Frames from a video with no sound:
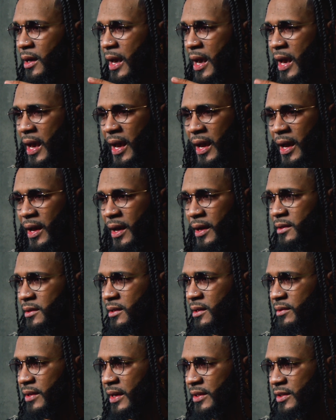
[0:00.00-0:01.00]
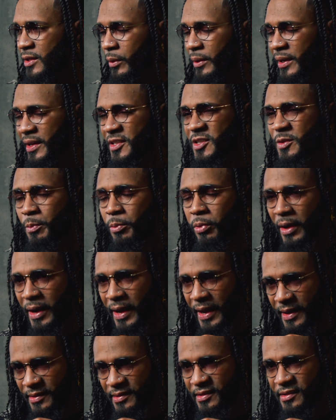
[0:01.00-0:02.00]
and they don't
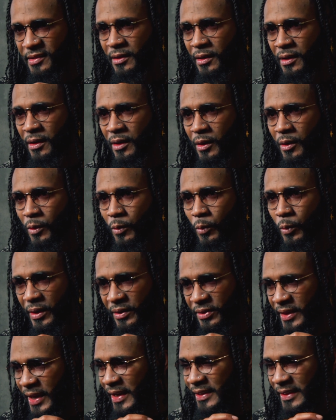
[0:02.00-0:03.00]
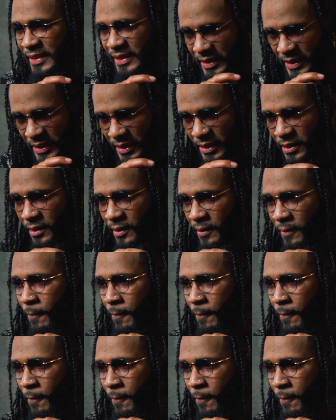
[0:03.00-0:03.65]
express what they need,